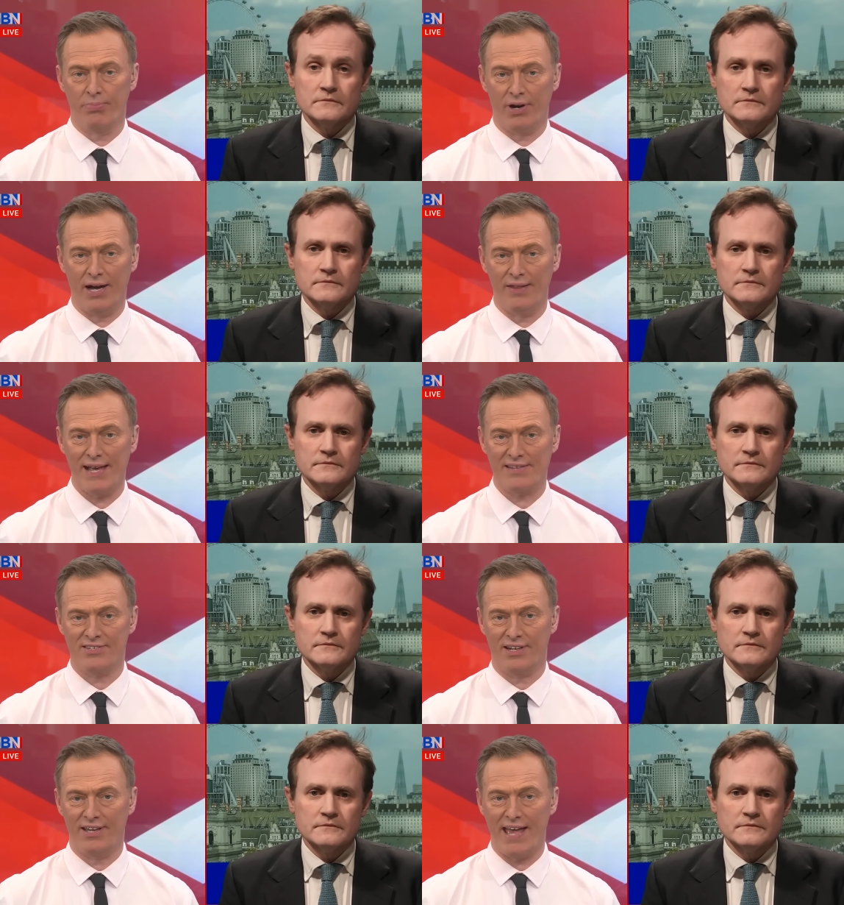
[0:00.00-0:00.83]
Speaker 1: by
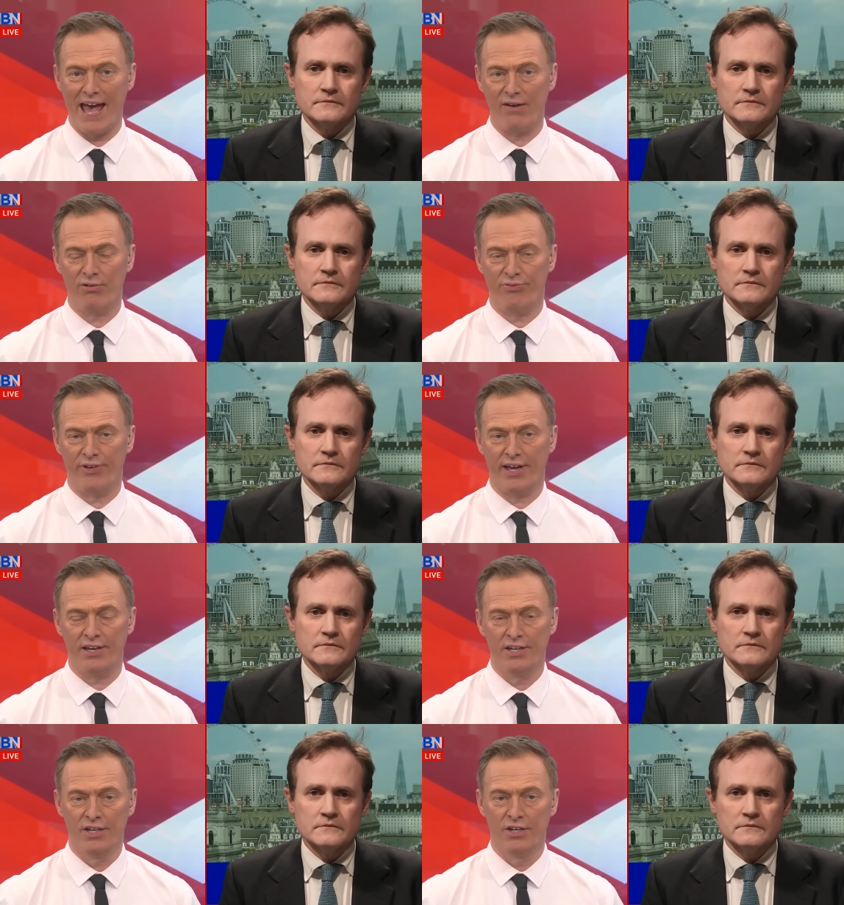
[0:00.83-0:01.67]
Natalie
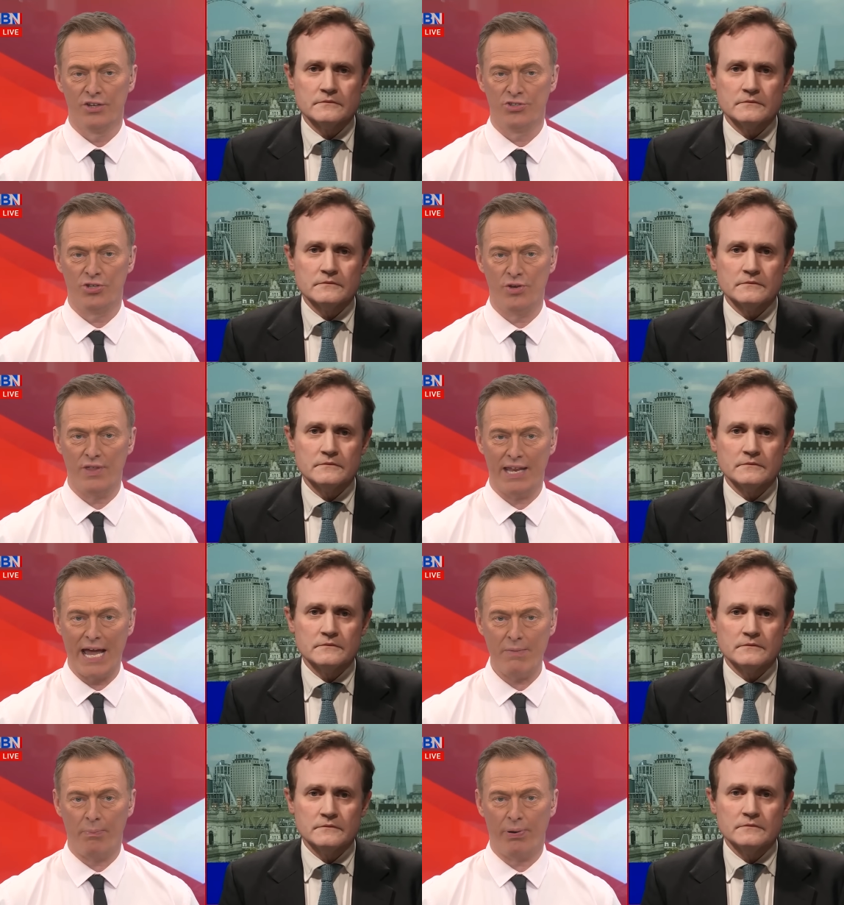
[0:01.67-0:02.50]
Elphick to the
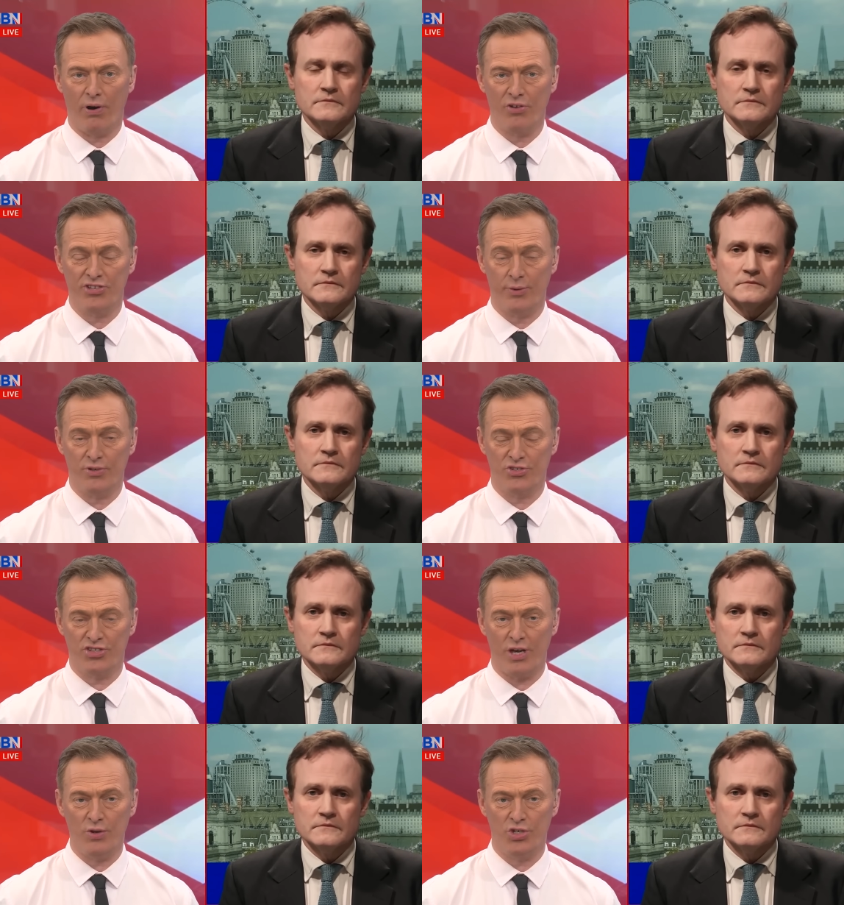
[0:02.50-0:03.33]
Labour Party? It
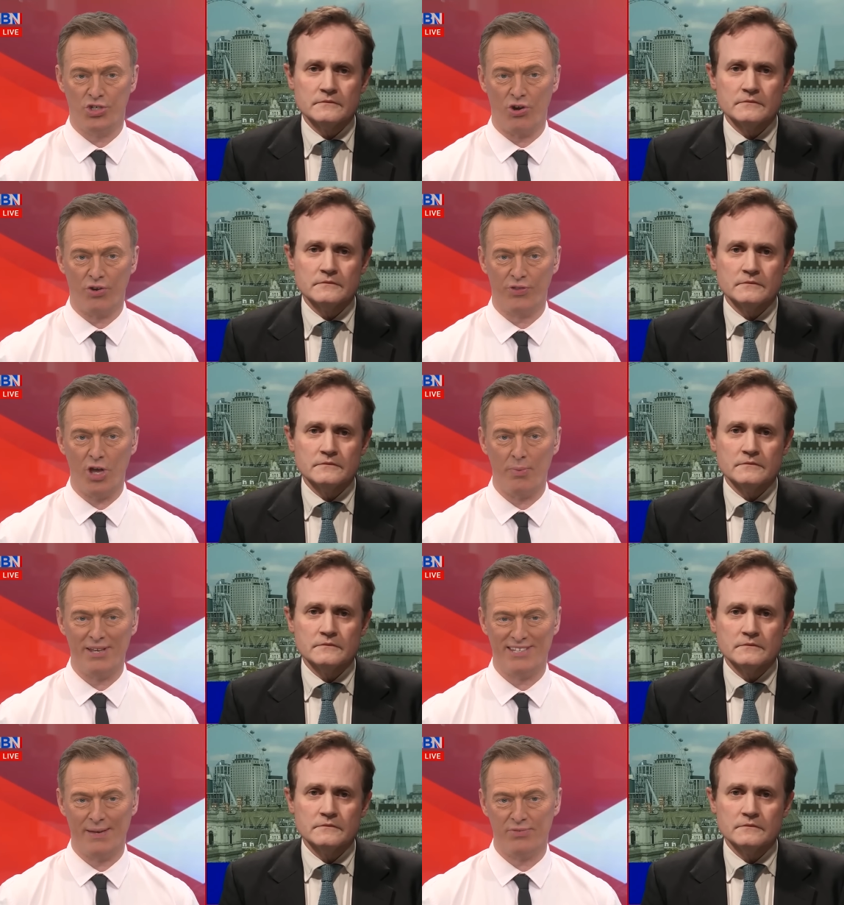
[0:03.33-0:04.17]
was so shocked,
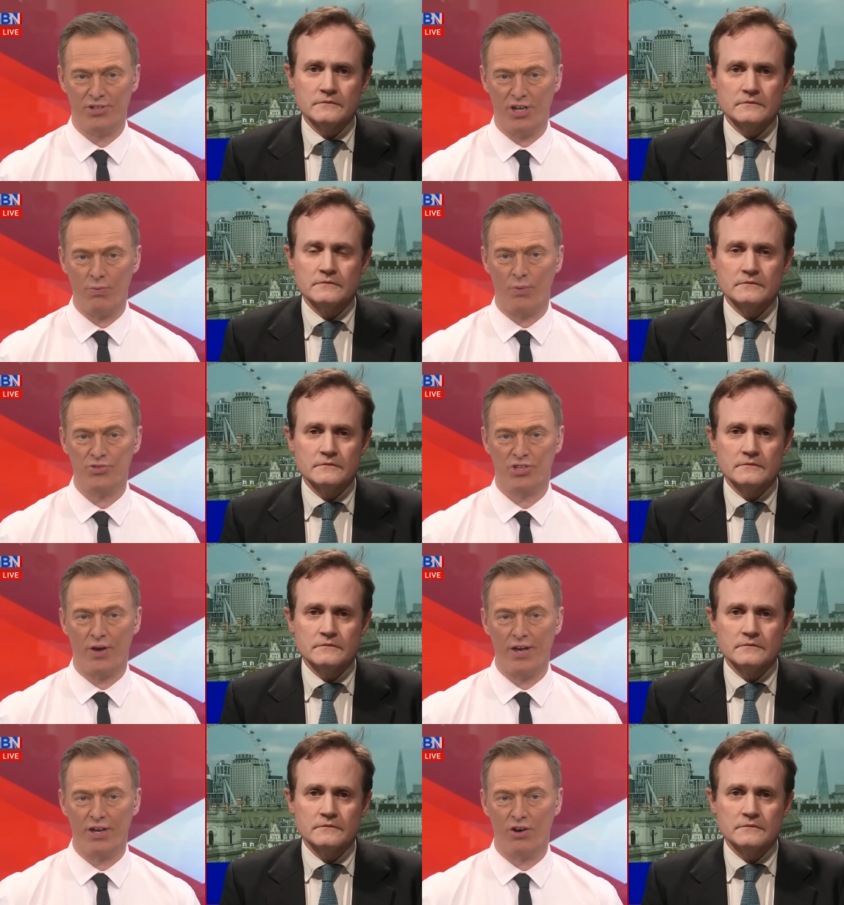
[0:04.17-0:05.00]
nobody seemed to know what was
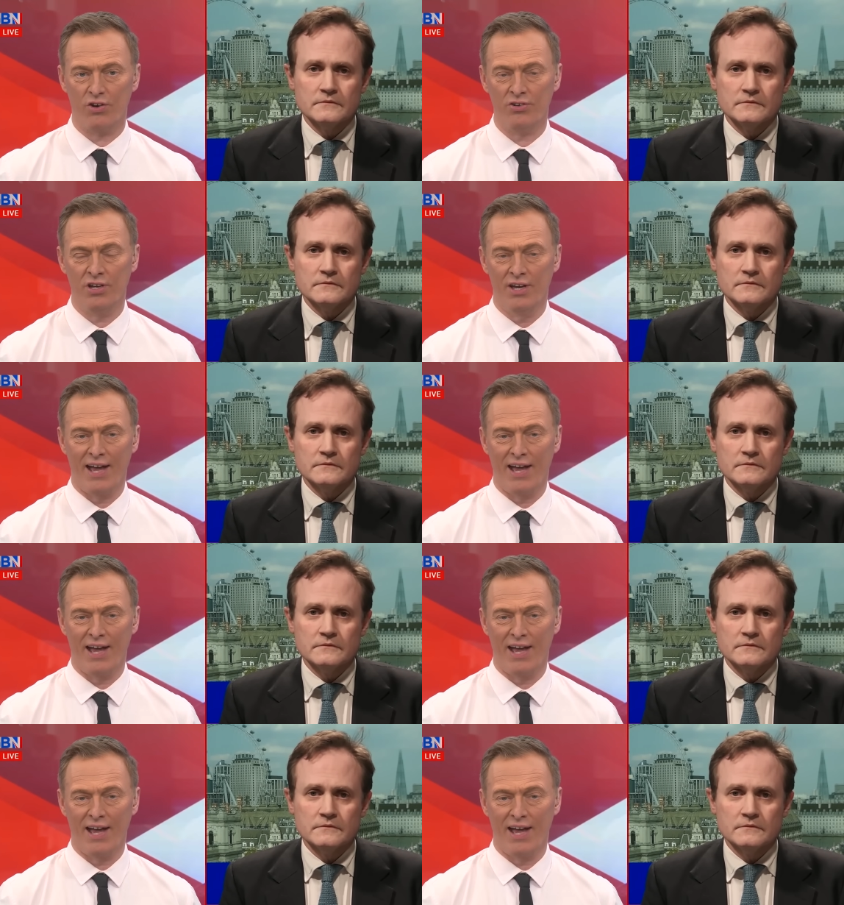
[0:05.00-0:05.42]
going on